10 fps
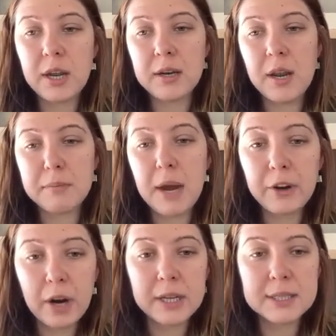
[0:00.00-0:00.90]
and
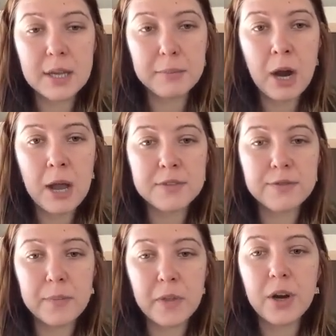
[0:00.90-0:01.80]
migrating subgraphs
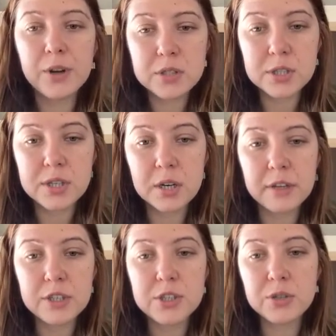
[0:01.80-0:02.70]
from the hosted service